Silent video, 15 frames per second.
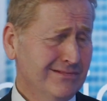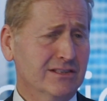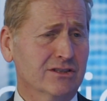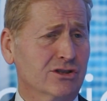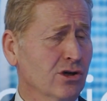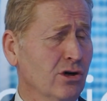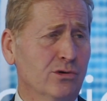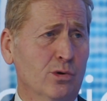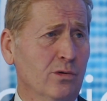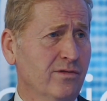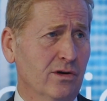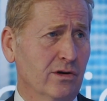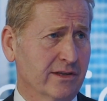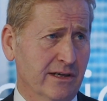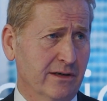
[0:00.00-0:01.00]
It's got an
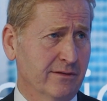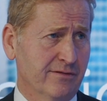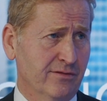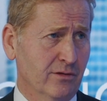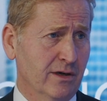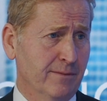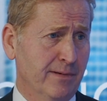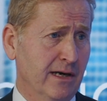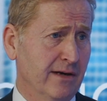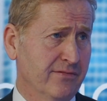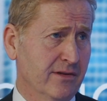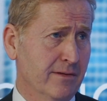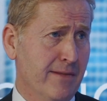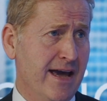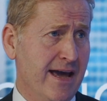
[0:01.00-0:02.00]
awful lot going for it, apart
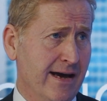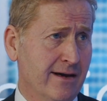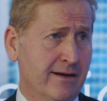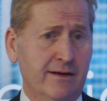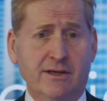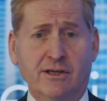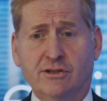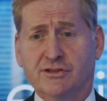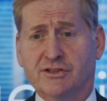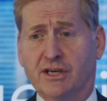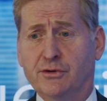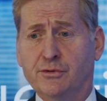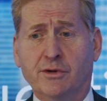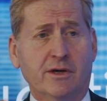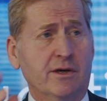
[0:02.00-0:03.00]
from the mayor.
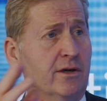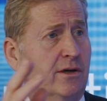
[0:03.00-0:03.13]
So,